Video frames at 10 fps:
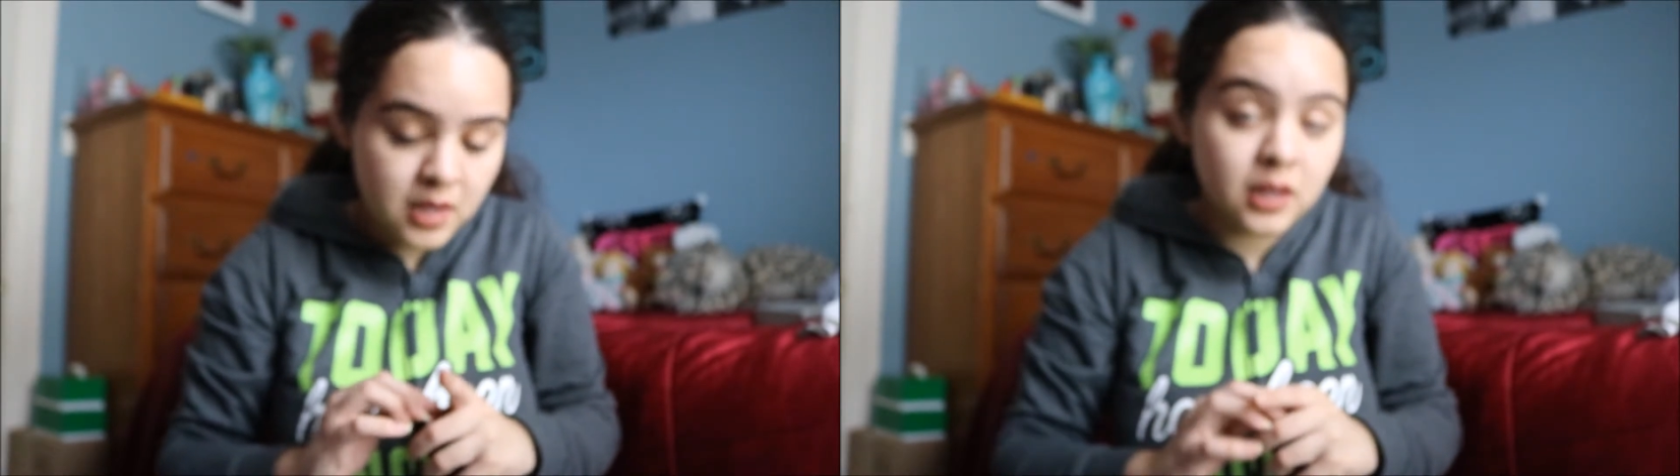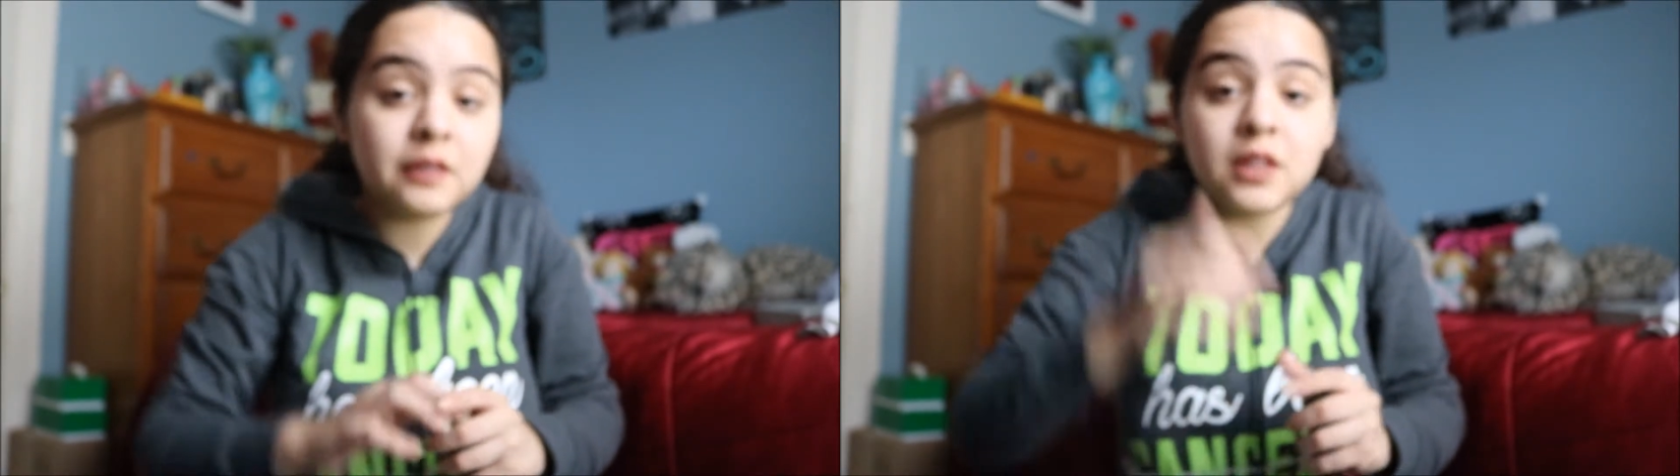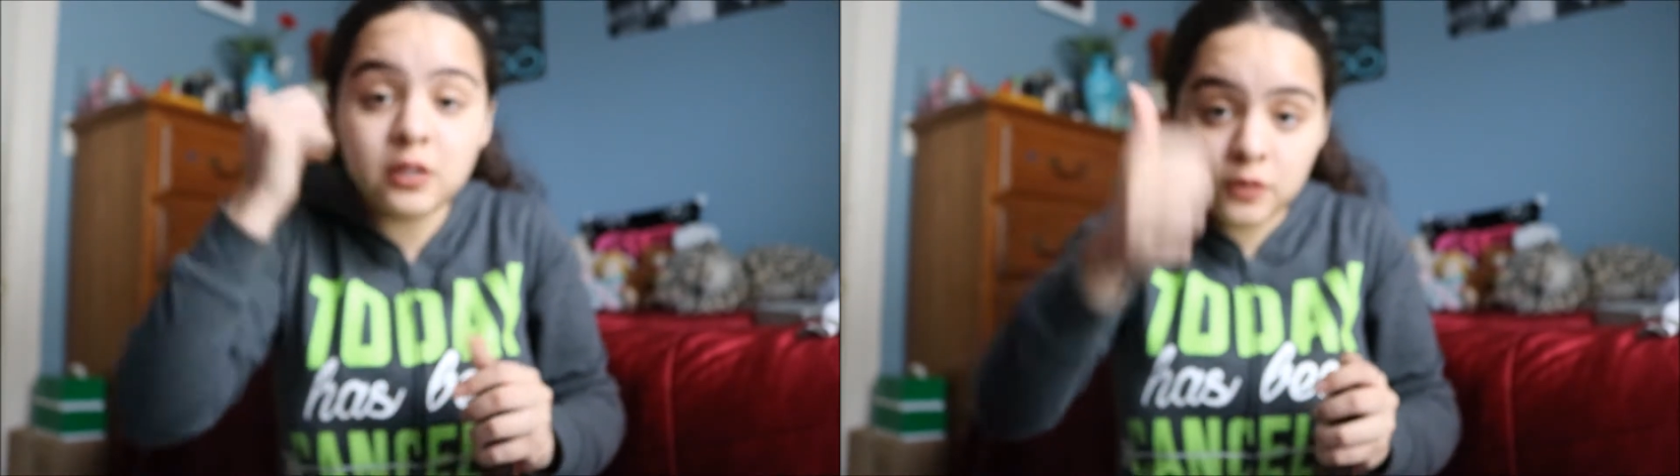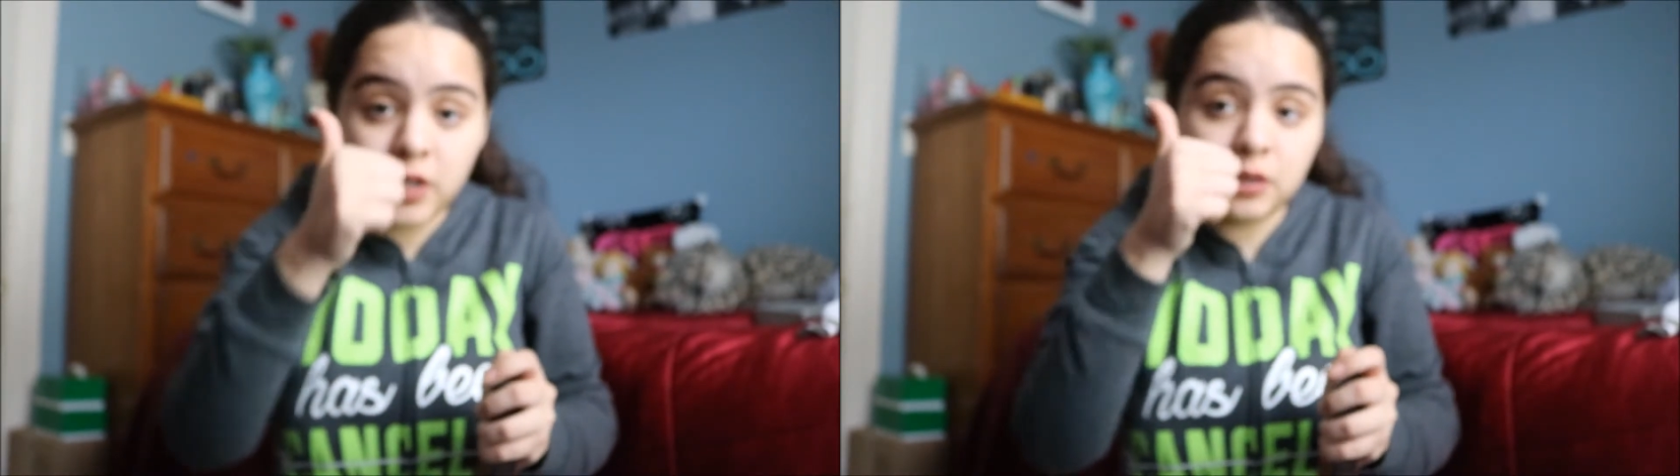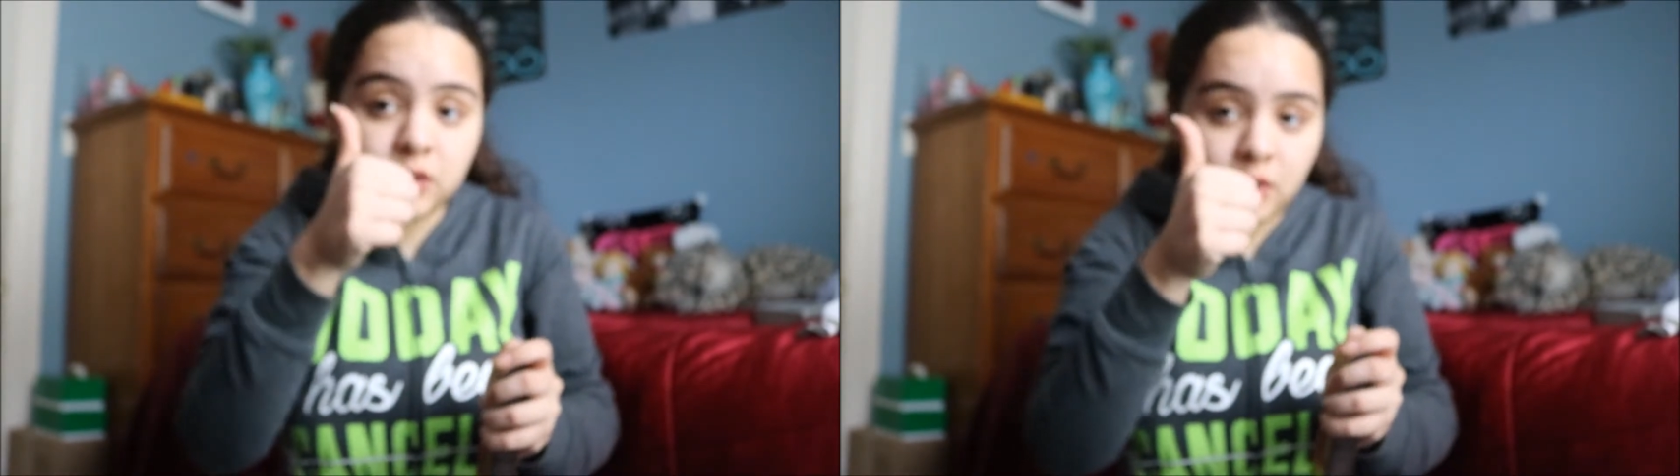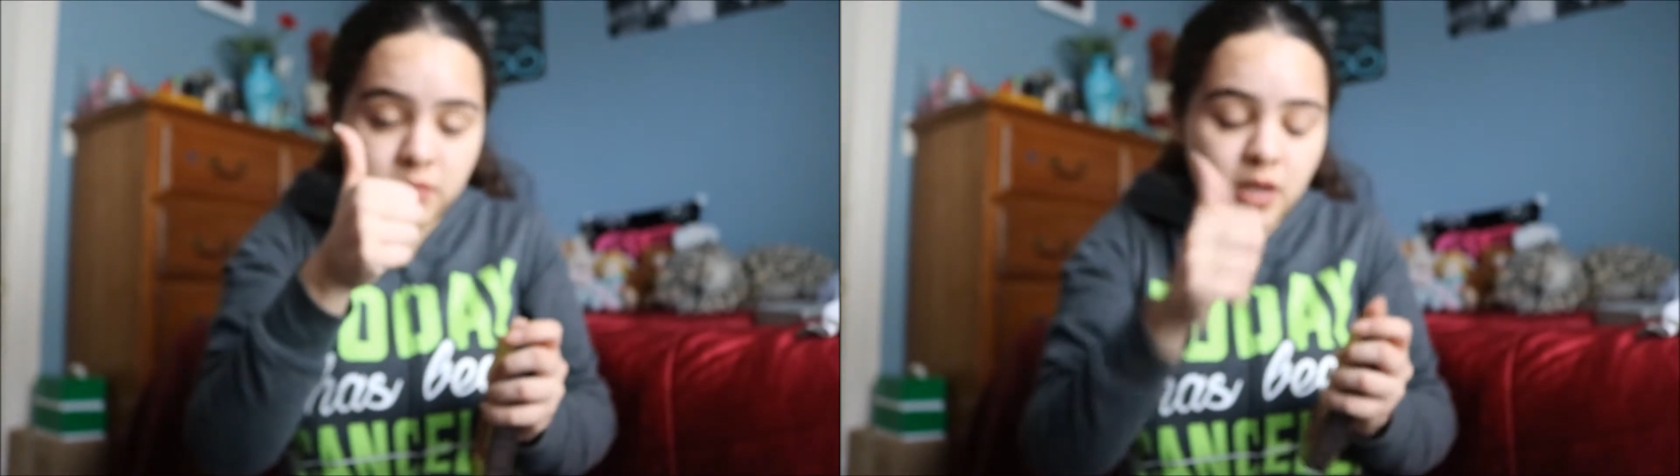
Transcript: give this video a thumbs